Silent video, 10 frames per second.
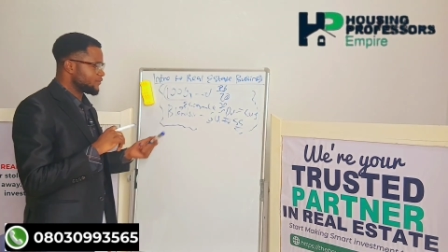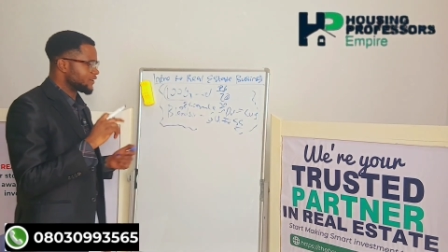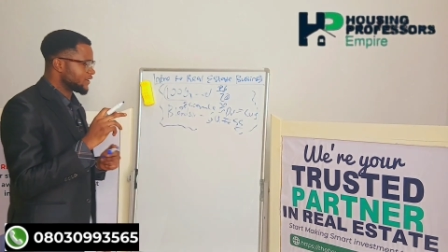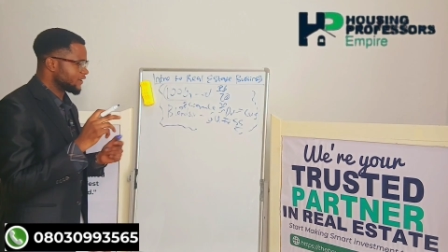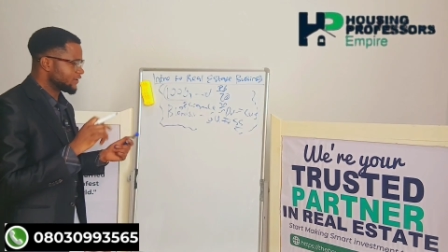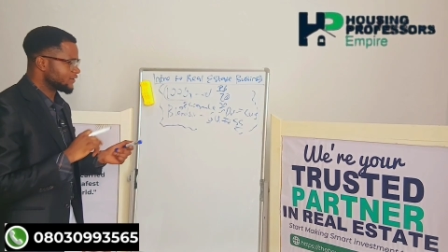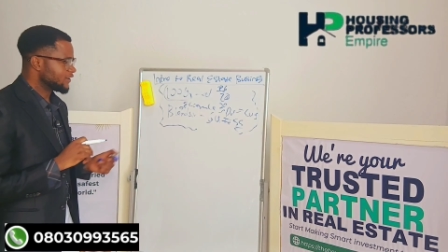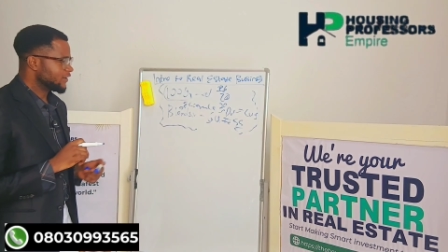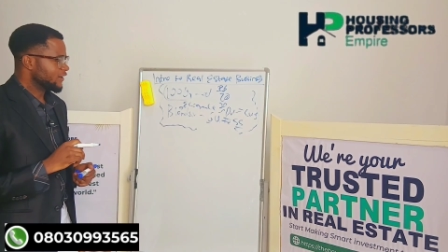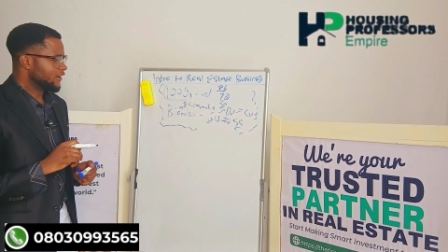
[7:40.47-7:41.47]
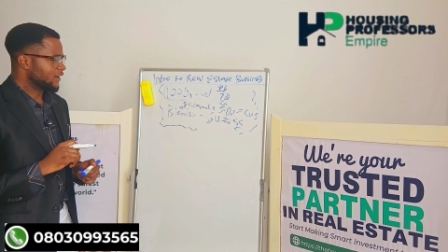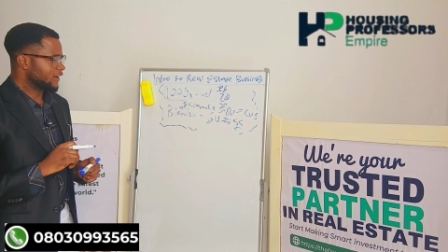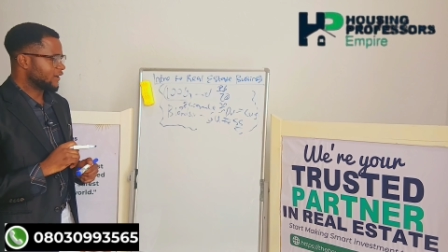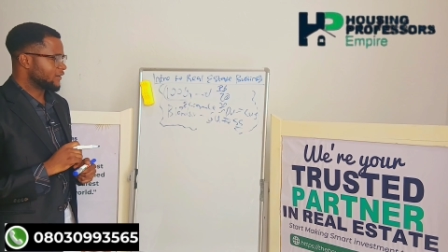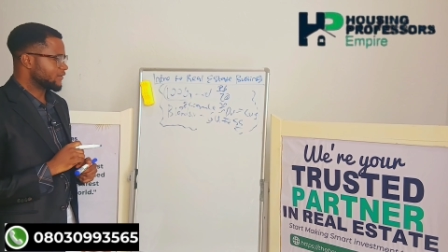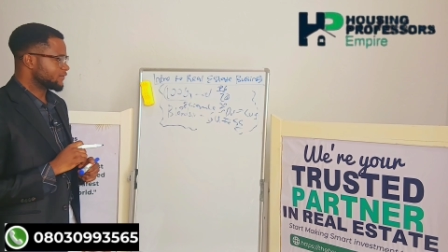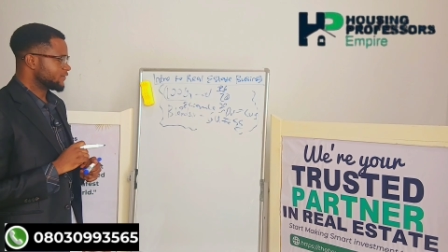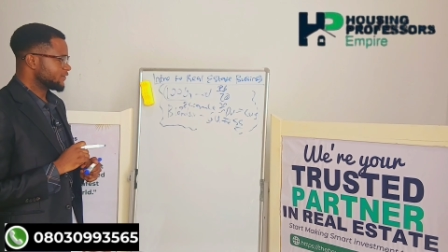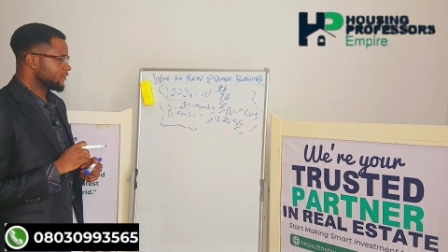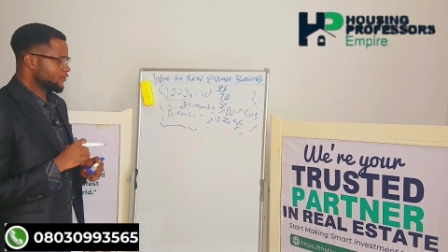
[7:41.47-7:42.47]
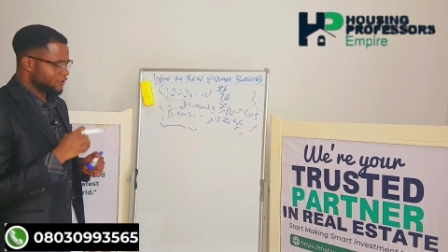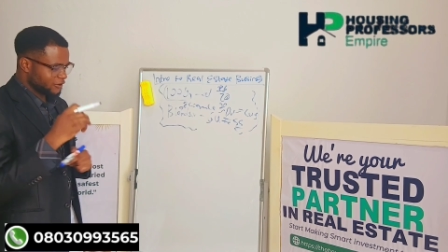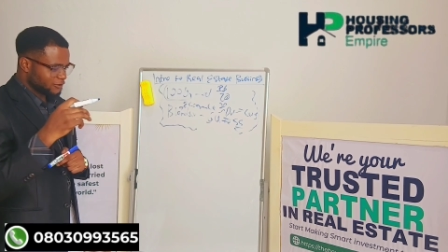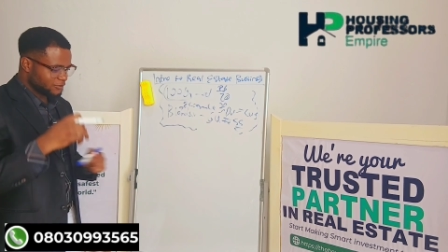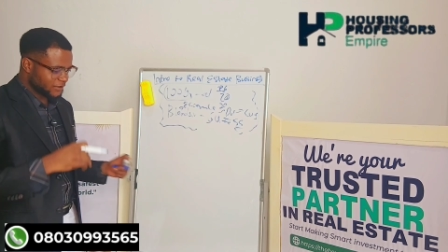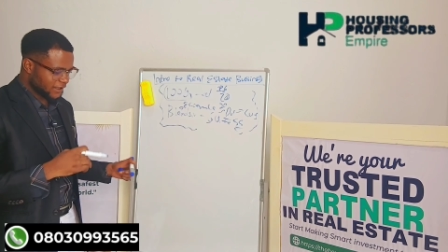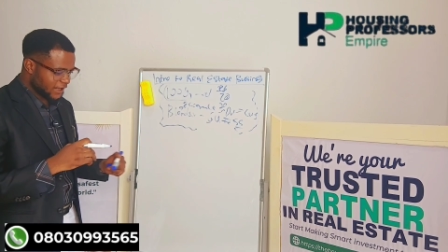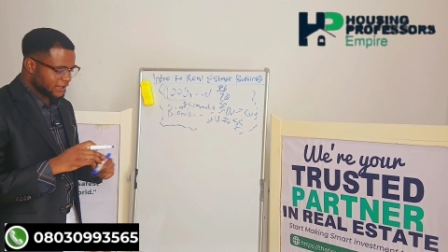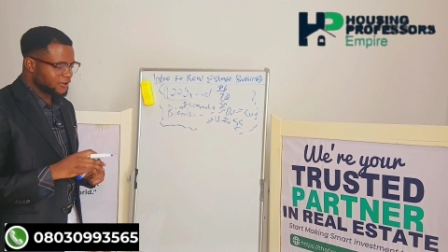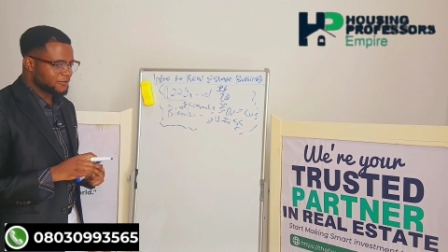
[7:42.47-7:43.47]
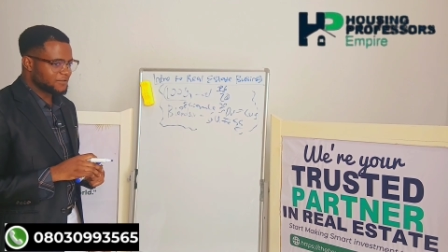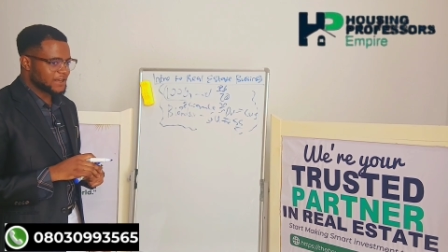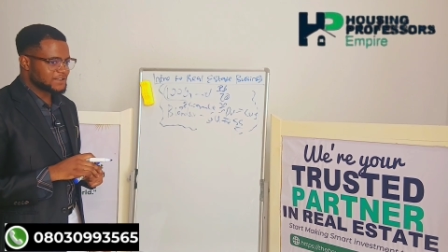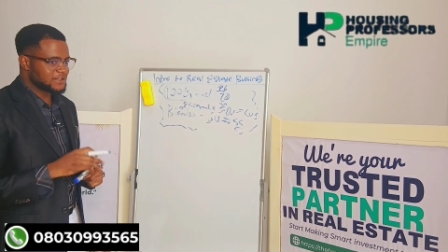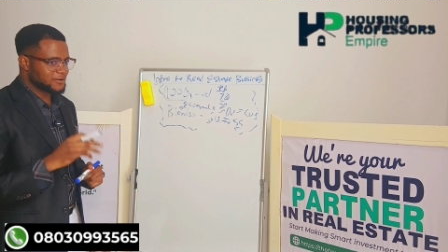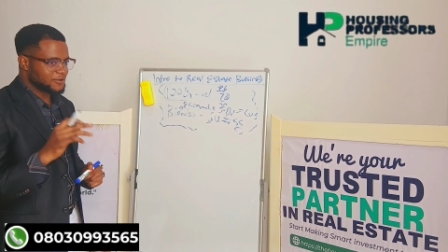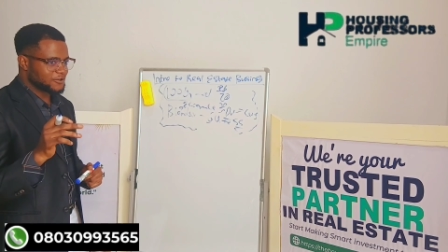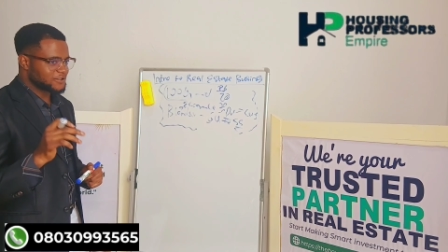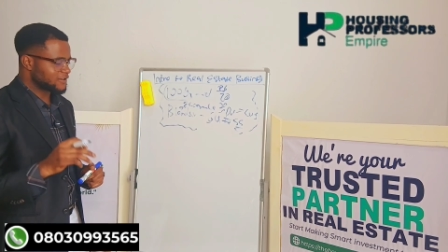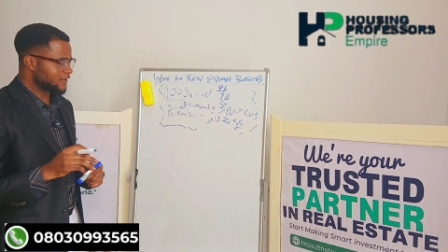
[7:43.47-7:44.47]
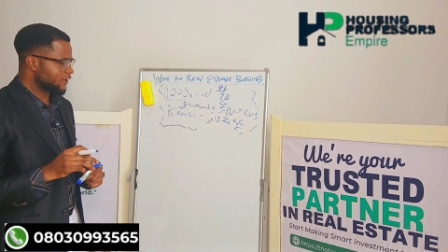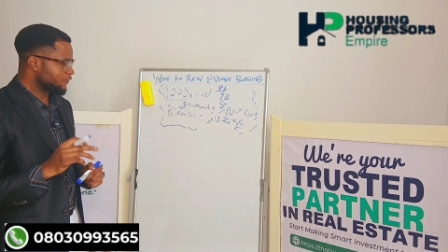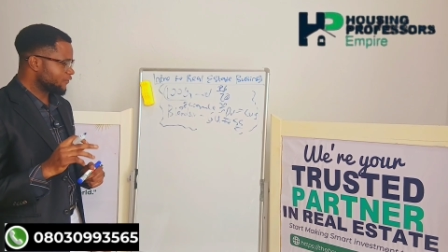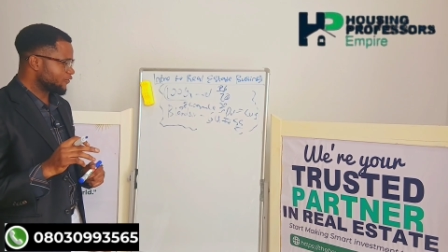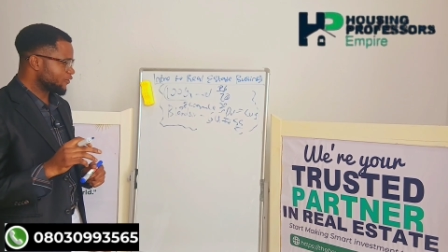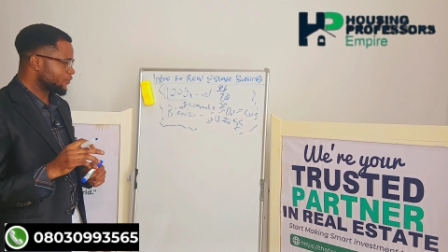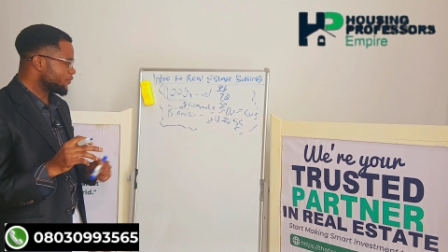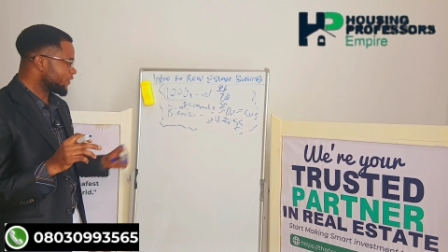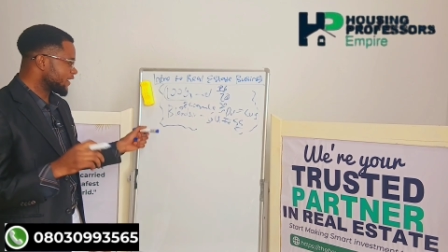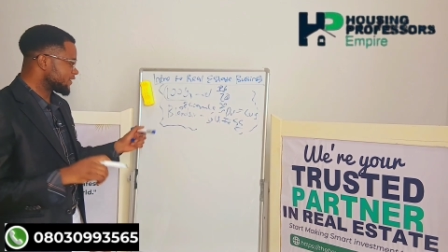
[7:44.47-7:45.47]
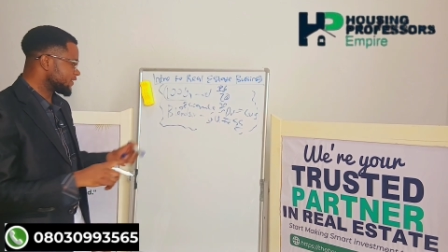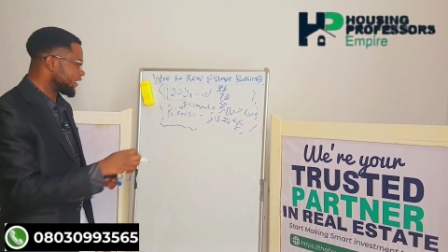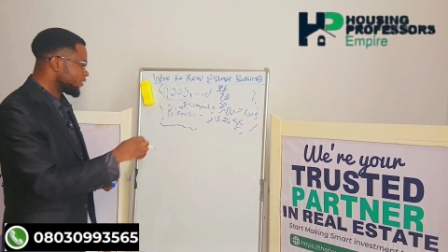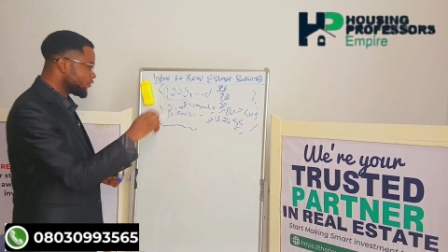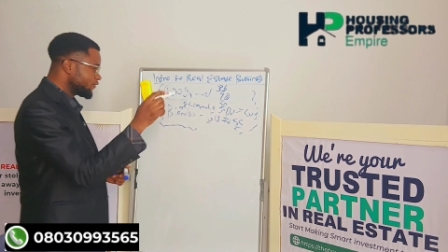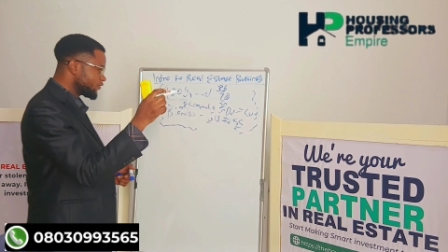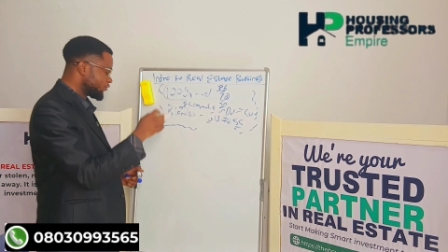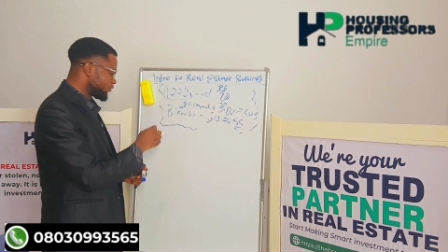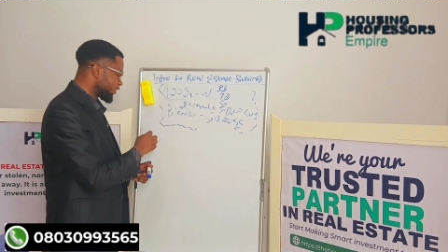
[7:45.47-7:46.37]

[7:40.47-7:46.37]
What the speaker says: beginning till the ending of last year, because if you remember, I said I moved to